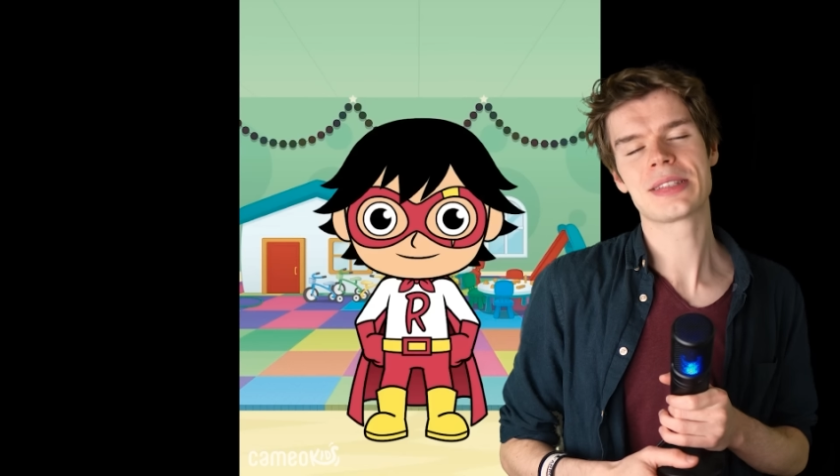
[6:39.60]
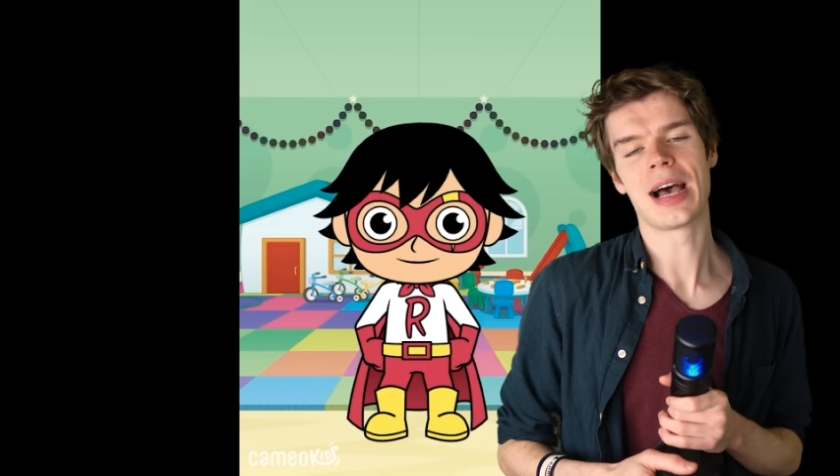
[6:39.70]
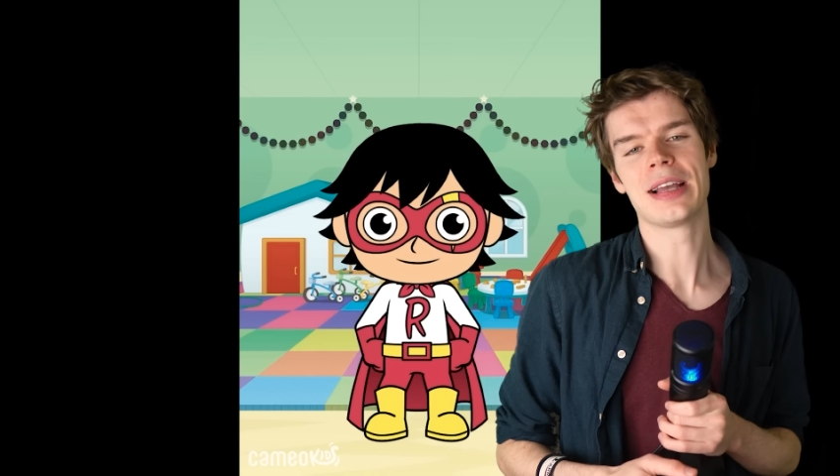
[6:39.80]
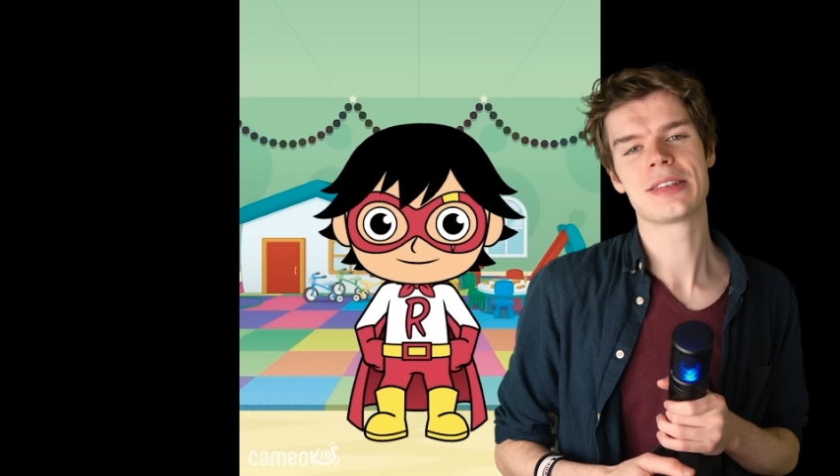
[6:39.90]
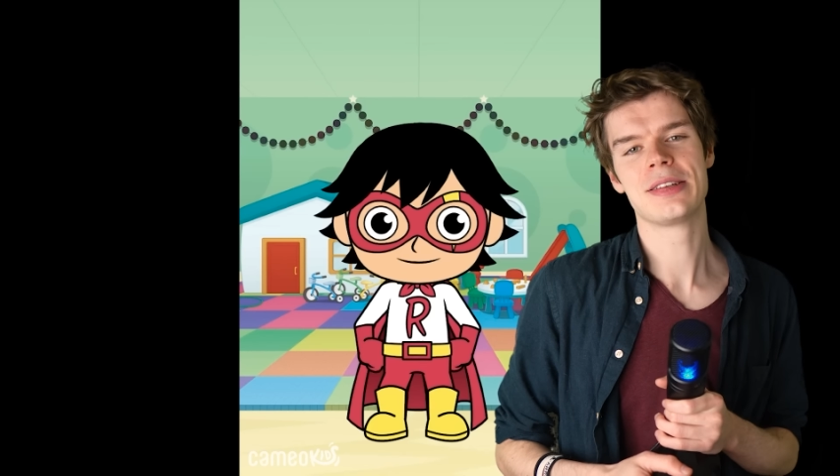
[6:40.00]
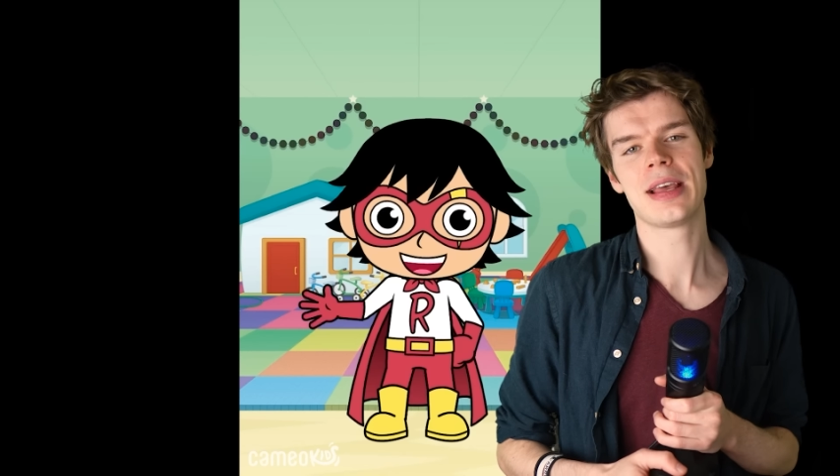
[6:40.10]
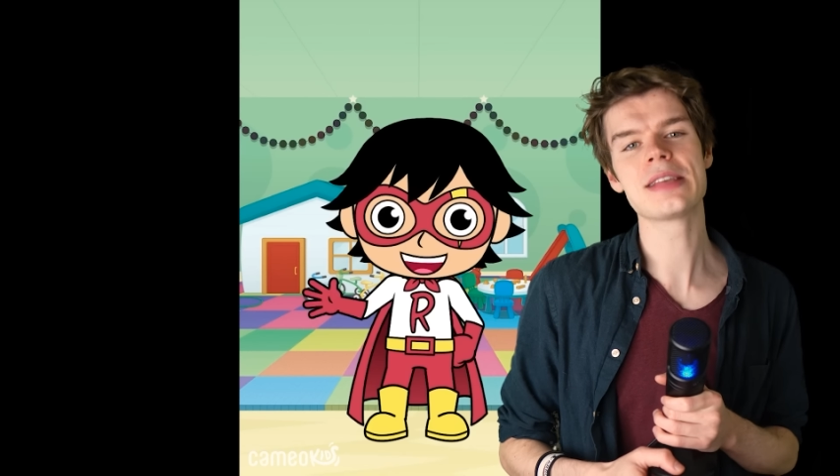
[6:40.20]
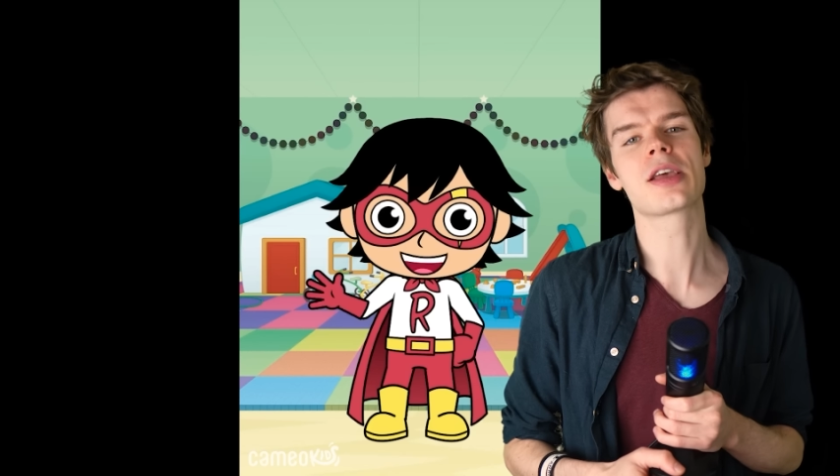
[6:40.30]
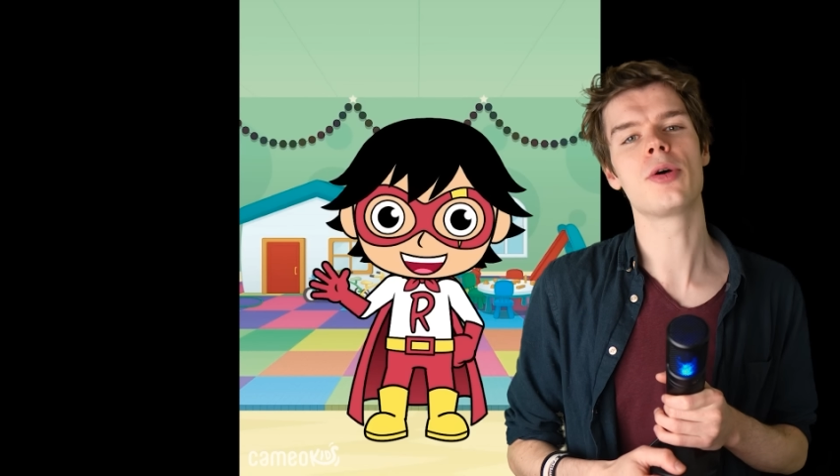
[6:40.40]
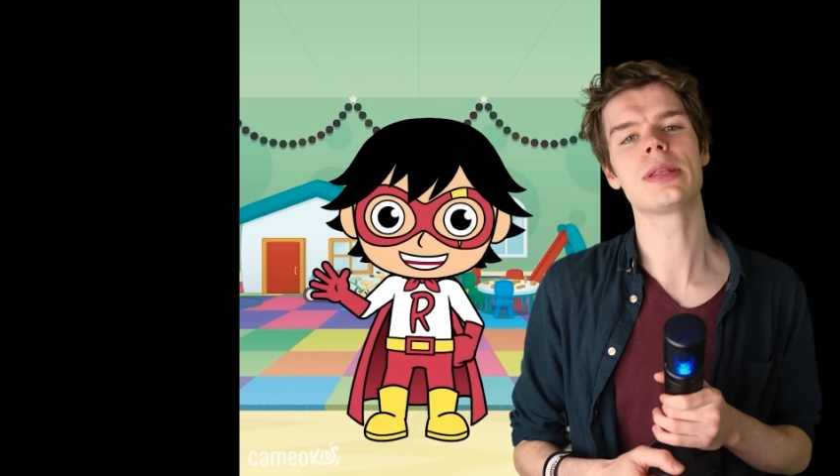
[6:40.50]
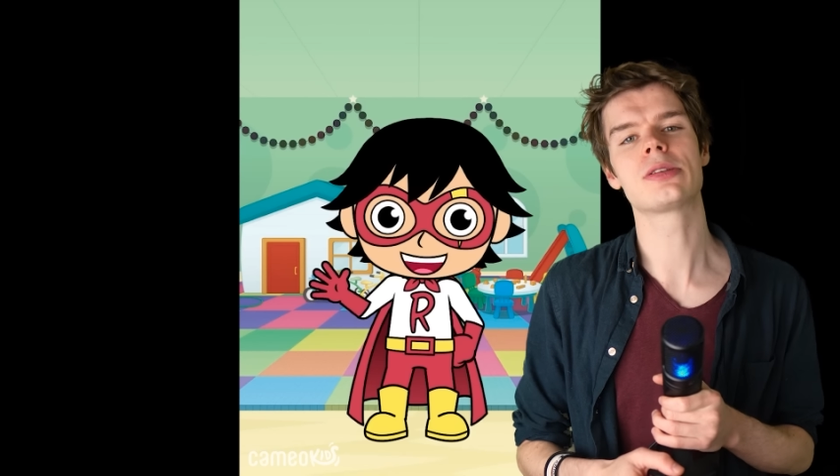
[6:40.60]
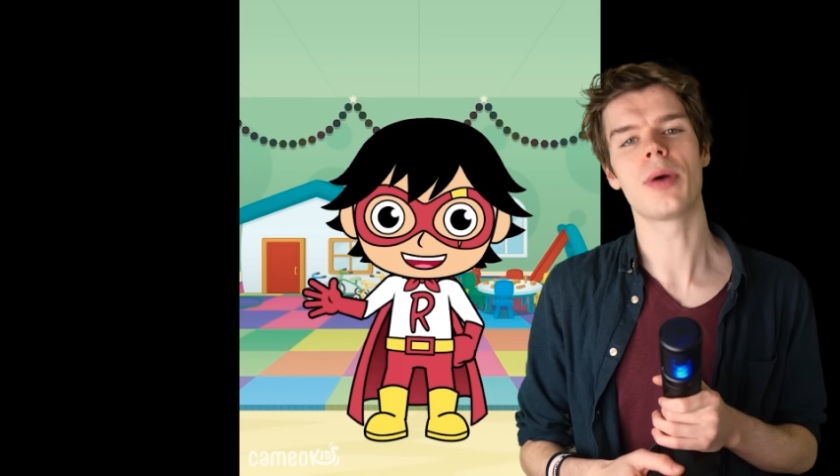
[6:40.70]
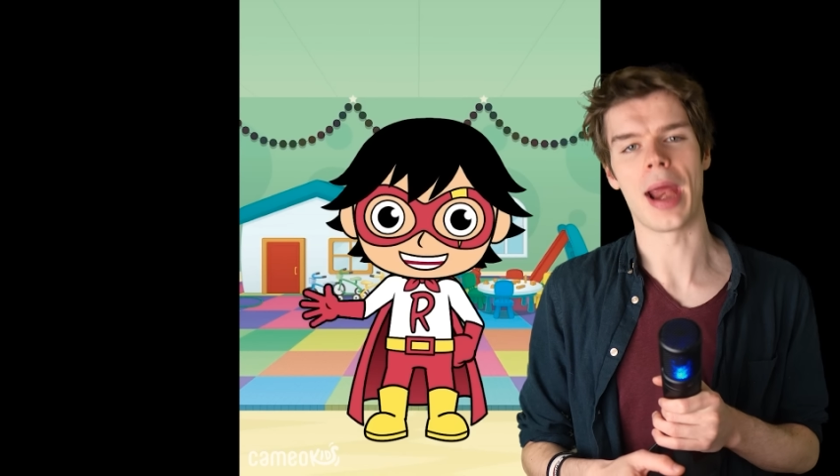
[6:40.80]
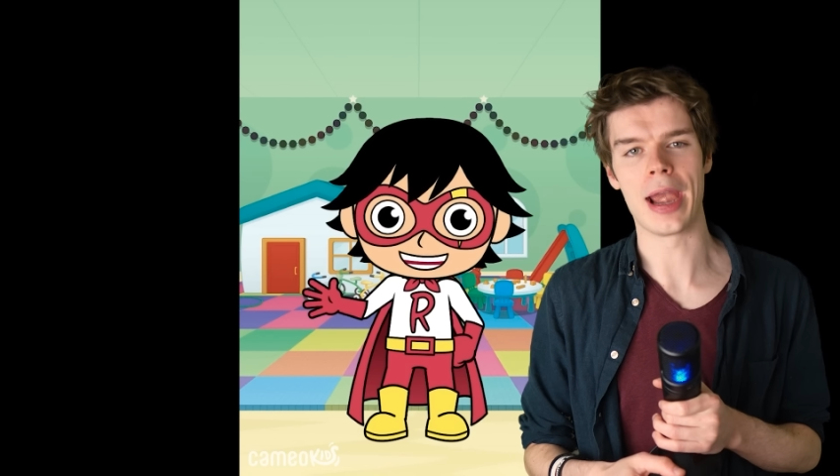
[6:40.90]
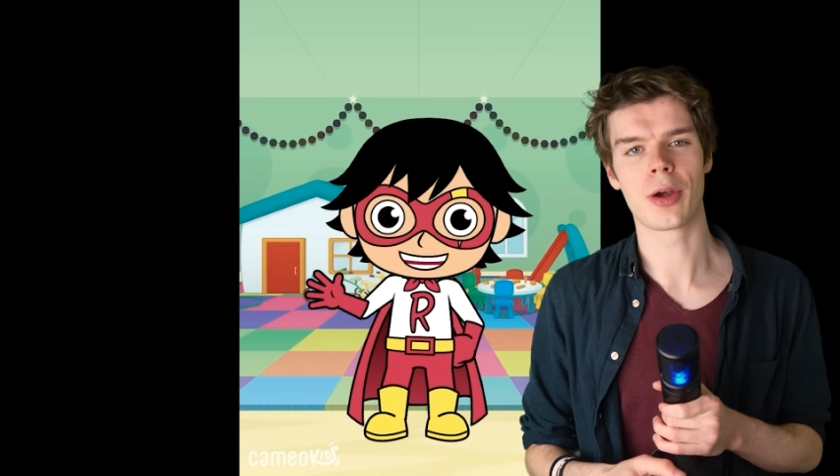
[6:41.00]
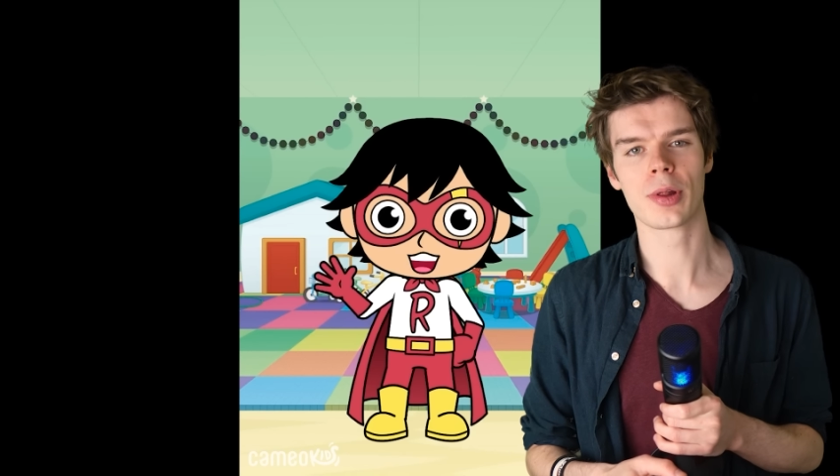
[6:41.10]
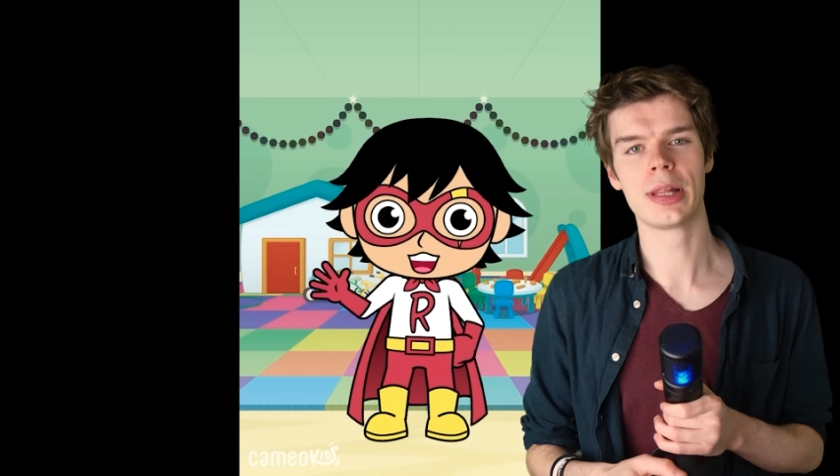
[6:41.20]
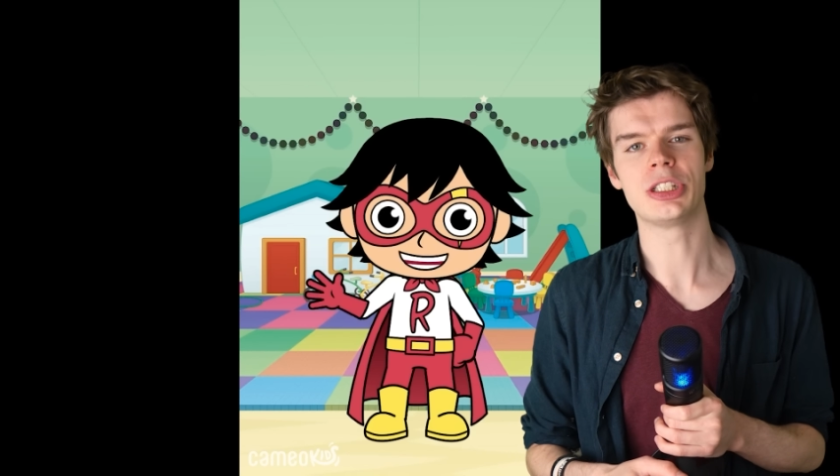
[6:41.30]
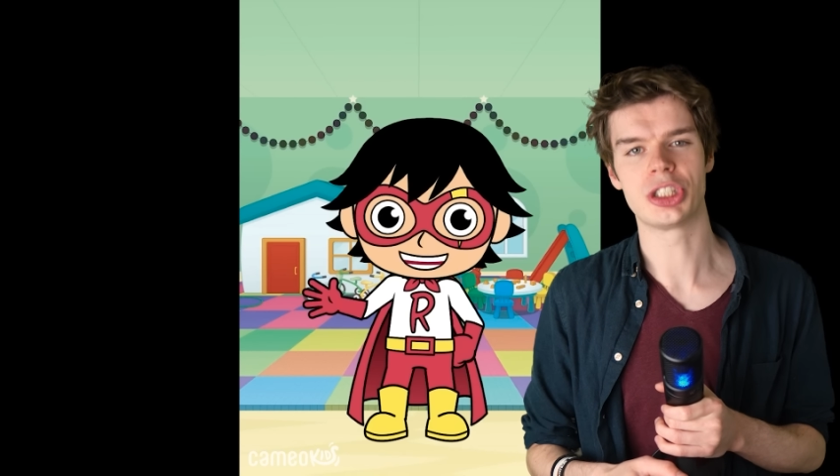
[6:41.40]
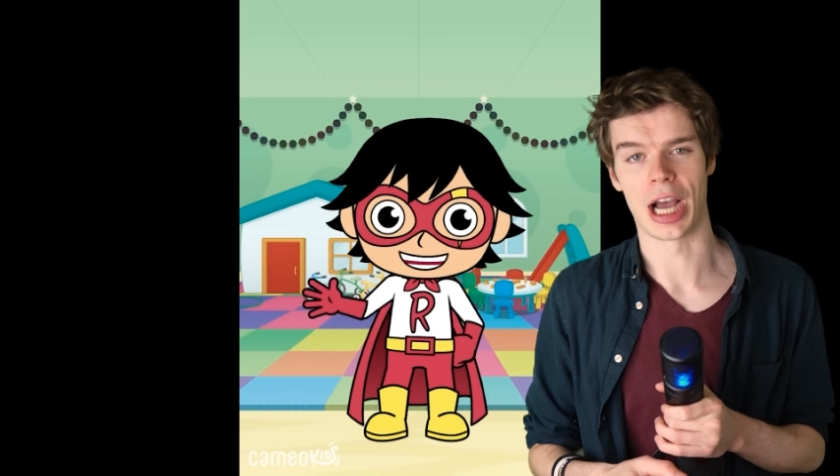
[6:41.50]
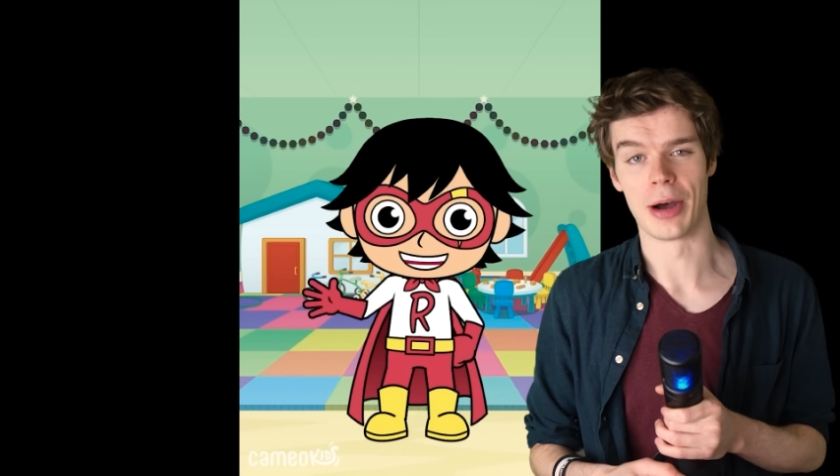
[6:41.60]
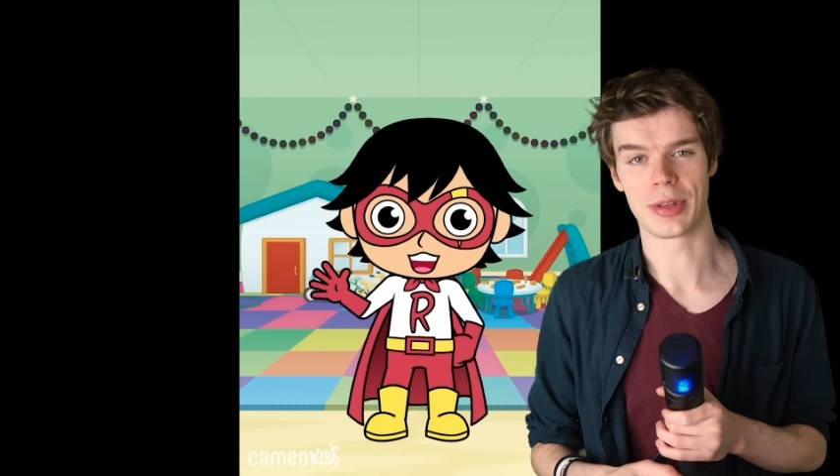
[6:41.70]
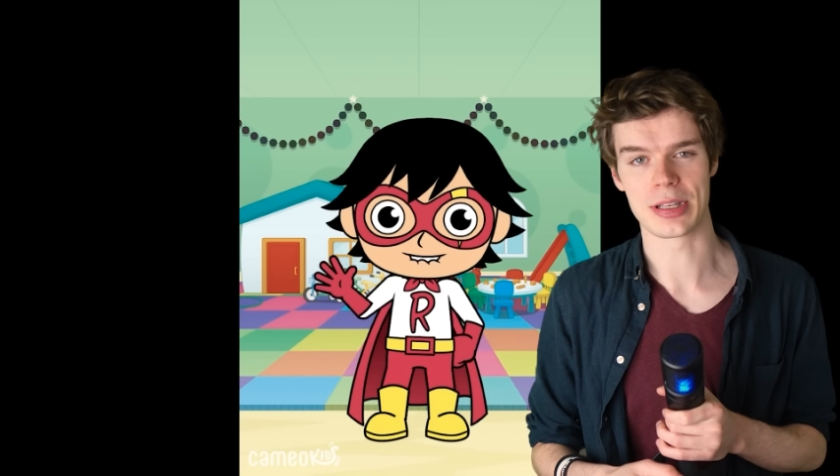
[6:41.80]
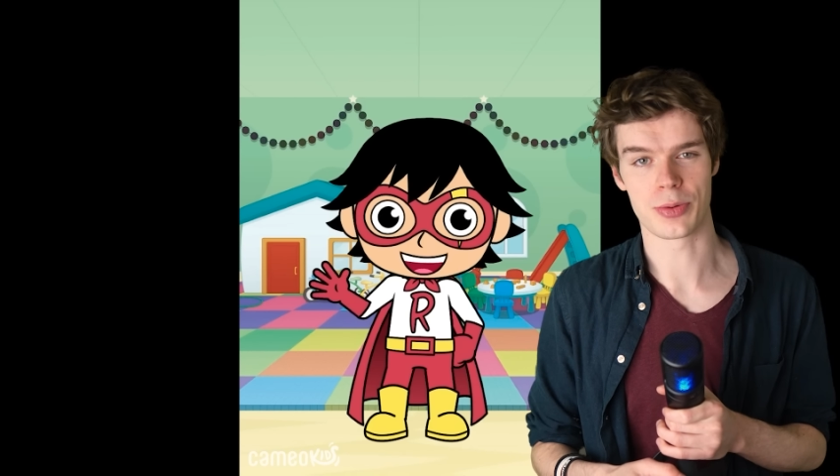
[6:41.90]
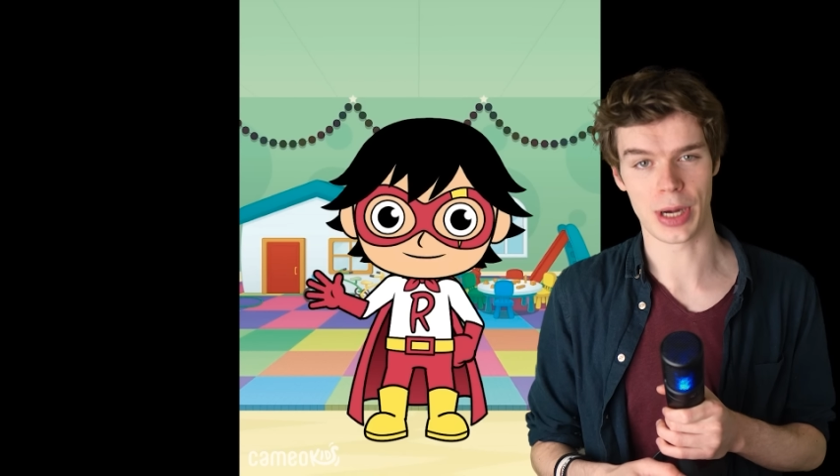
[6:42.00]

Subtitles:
Titan is going to angrily shout his